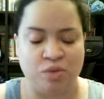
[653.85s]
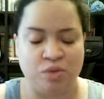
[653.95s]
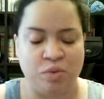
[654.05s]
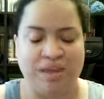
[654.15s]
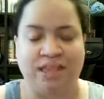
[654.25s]
You
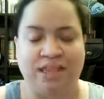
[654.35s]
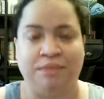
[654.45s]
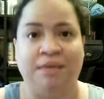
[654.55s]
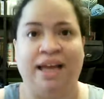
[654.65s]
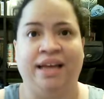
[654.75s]
were one of
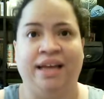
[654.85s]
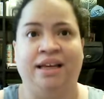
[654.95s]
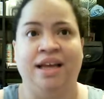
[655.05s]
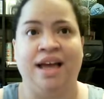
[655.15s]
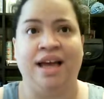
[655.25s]
them,
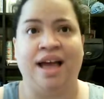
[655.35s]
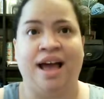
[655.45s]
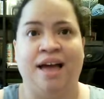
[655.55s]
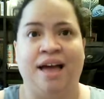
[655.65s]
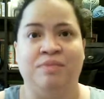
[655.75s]
and
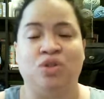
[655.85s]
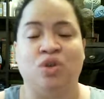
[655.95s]
I am